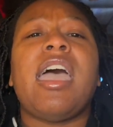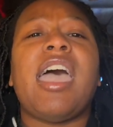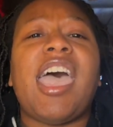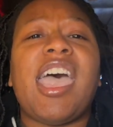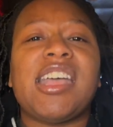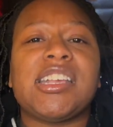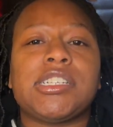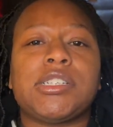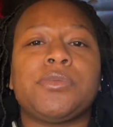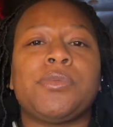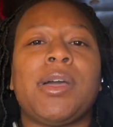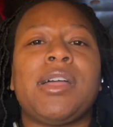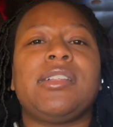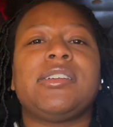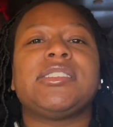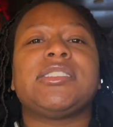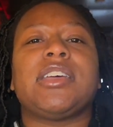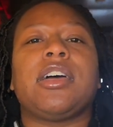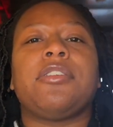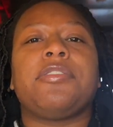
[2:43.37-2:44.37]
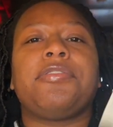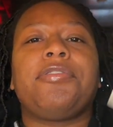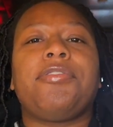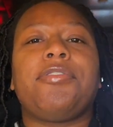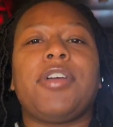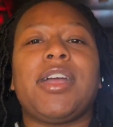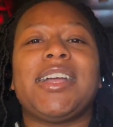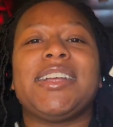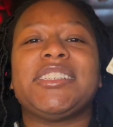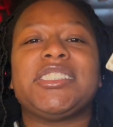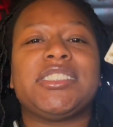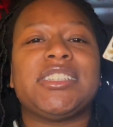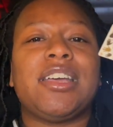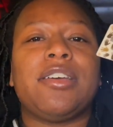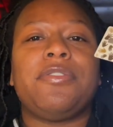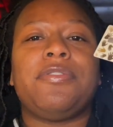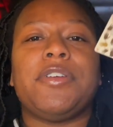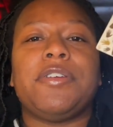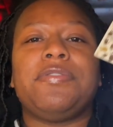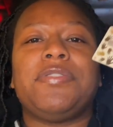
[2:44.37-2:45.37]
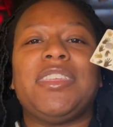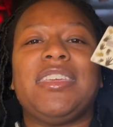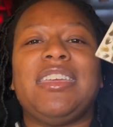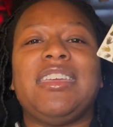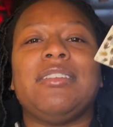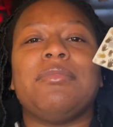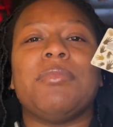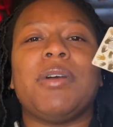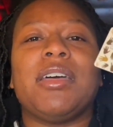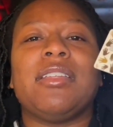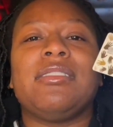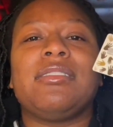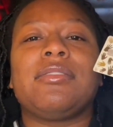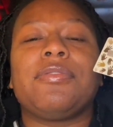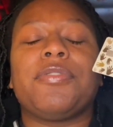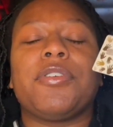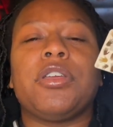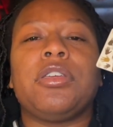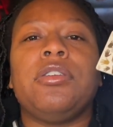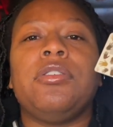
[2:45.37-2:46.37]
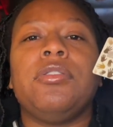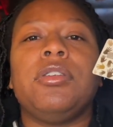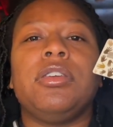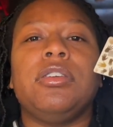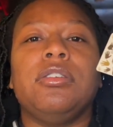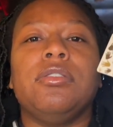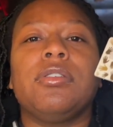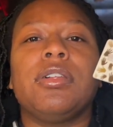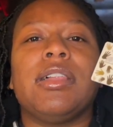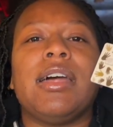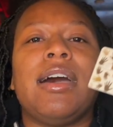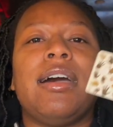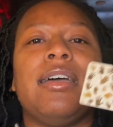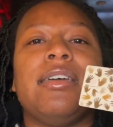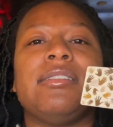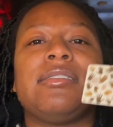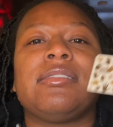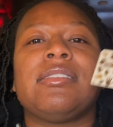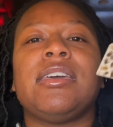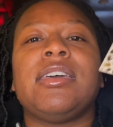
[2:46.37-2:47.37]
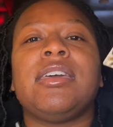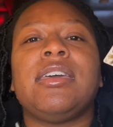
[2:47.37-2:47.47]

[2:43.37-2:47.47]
as well as a fresh 15 months for you to utilize.